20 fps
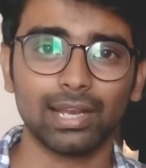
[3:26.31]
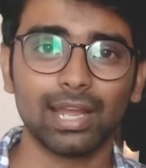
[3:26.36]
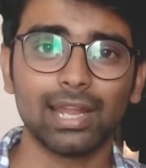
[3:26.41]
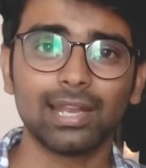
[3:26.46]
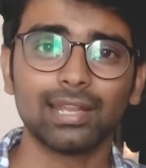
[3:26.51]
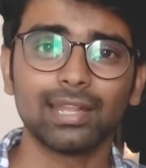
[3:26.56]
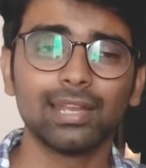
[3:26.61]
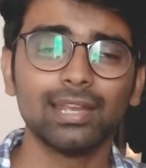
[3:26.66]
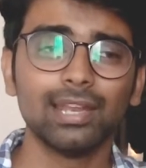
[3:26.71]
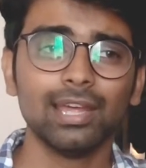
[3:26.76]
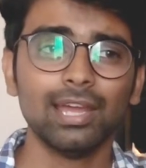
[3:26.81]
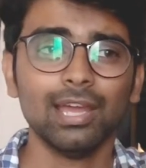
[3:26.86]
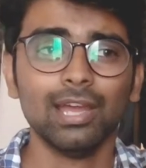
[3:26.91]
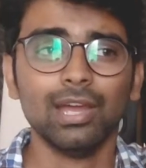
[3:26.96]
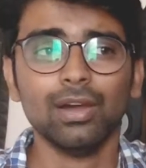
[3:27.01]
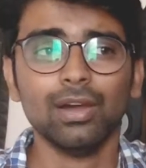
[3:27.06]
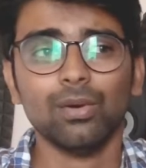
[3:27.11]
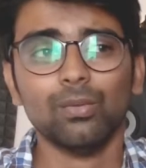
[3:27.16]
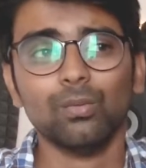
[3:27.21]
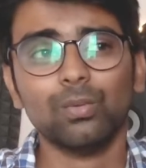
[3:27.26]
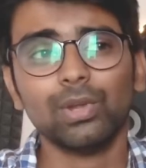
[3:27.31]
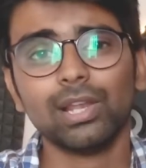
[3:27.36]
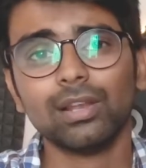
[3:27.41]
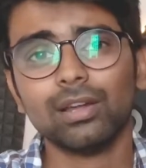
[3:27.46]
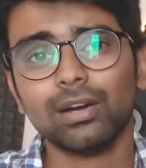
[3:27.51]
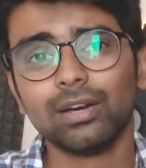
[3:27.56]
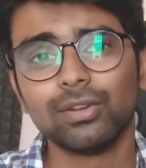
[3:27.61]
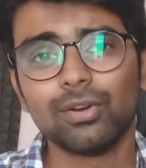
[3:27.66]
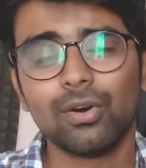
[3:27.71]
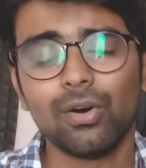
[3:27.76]
And then we
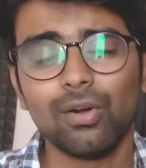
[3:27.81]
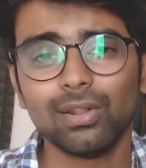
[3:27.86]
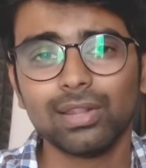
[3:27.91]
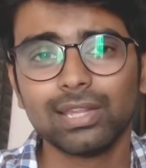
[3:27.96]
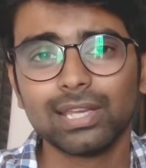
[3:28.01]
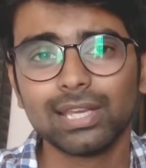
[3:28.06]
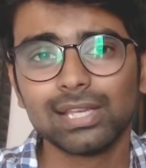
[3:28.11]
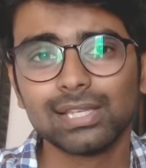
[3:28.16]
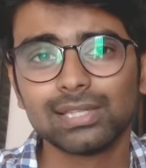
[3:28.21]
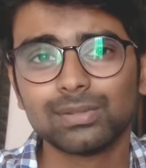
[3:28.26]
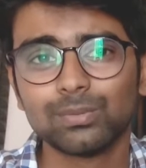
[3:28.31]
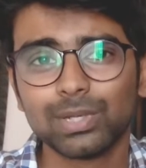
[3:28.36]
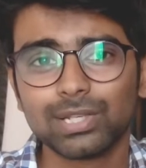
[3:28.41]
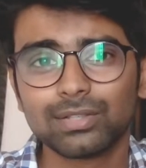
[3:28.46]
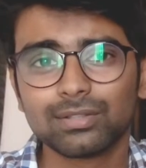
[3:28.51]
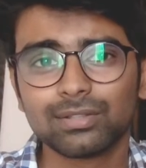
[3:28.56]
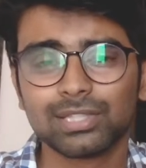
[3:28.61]
learn all these with